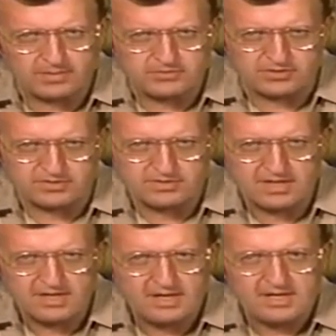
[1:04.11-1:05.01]
The difference
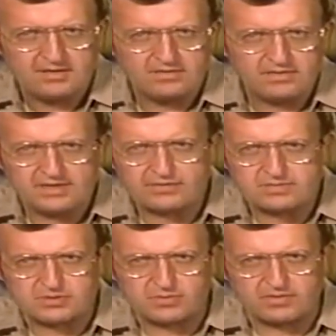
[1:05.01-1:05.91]
between the two is the
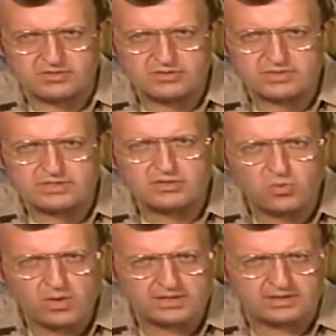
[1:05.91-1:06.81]
quantity of water or
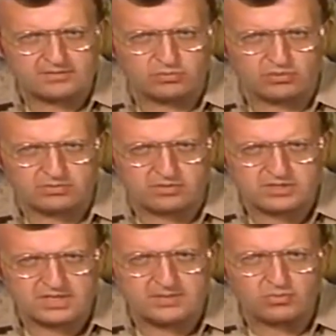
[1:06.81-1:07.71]
steam released
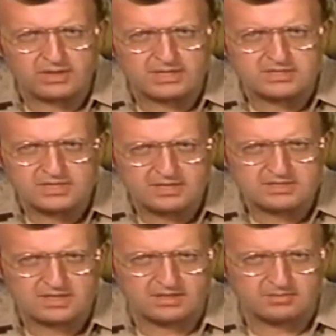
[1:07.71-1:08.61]
inside the boiler
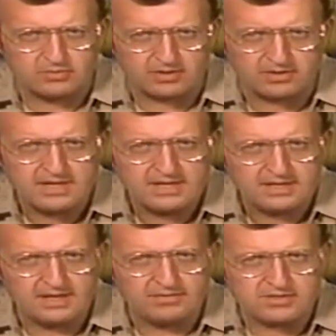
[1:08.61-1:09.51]
and the severity of the
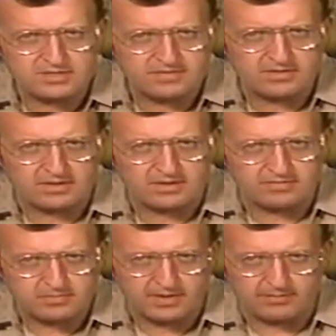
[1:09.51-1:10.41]
problems they
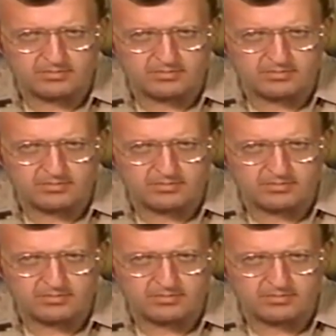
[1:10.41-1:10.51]
cause.